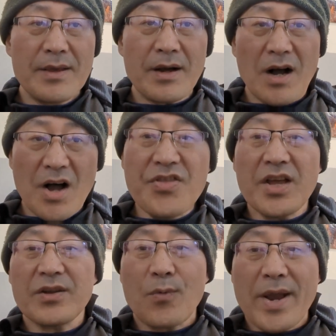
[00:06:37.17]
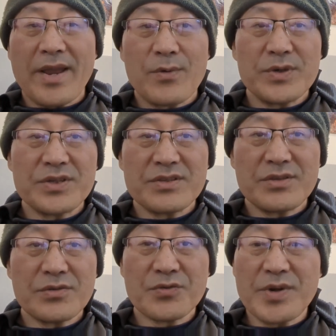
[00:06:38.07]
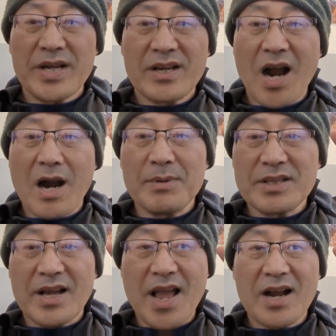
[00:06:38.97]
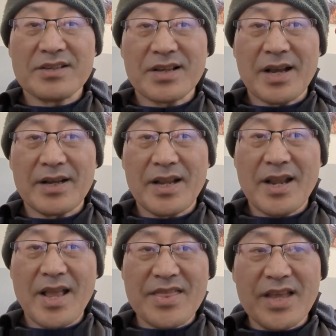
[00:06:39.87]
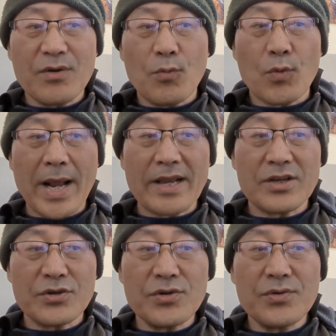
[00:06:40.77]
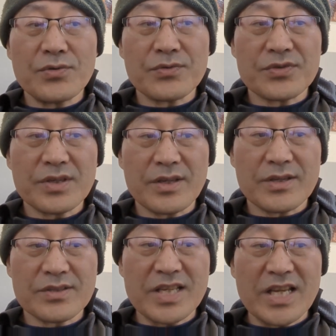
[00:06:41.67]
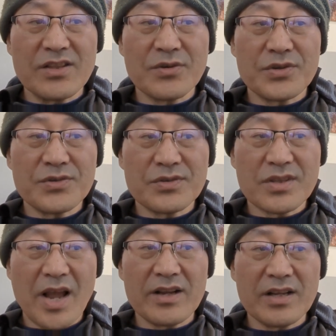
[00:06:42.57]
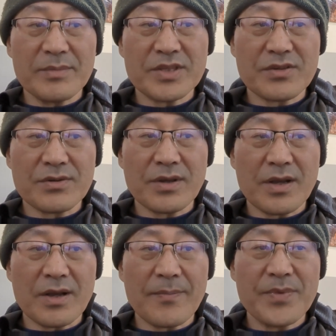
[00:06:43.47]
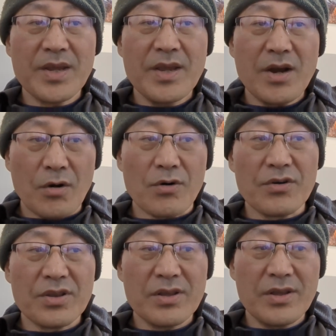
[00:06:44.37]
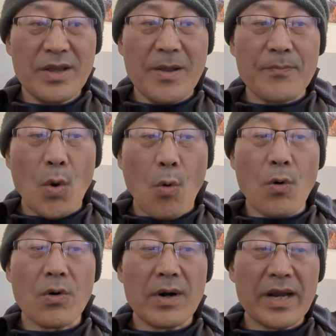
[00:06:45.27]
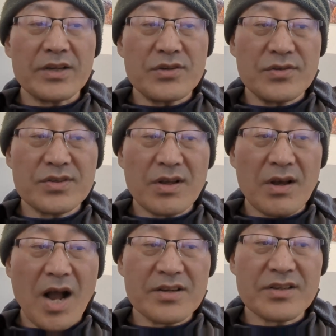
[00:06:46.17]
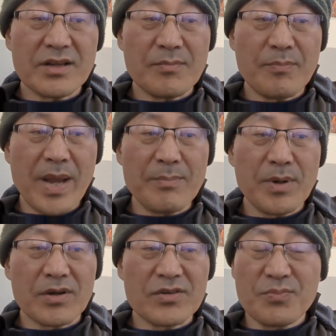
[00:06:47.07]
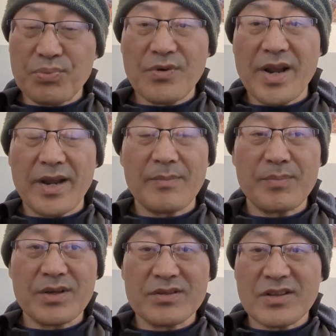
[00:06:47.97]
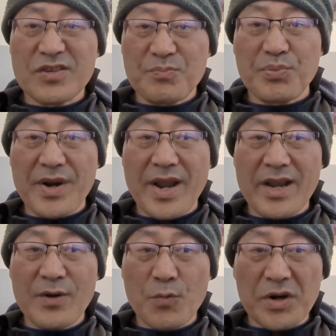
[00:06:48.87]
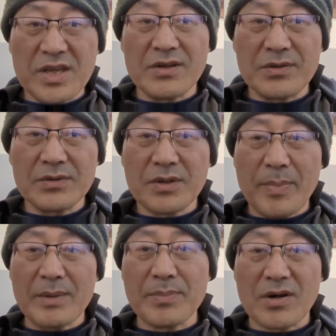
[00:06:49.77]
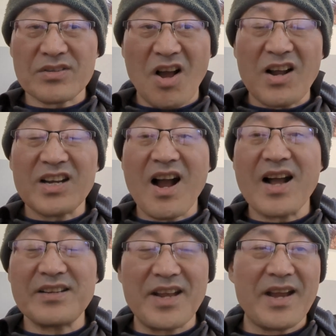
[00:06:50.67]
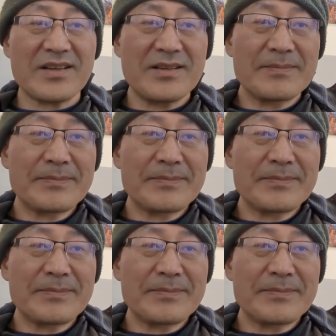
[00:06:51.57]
uh, another way, which is to create carbon dioxide. And then what I can use is either use diatomaceous uh, earth or I can use the Hotshot Bedbug Spray because the spray will kill the bedbugs on contact.